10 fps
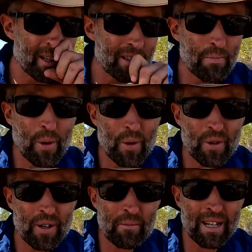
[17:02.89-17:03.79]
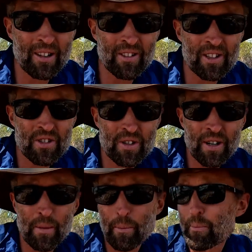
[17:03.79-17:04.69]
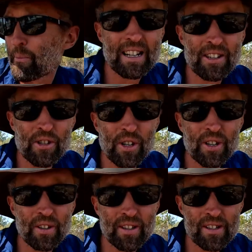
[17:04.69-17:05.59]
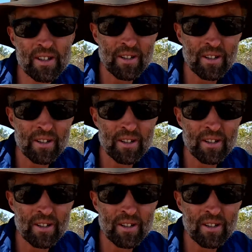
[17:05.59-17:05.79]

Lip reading: that's pooed on me on this trip. At least I had a shirt on this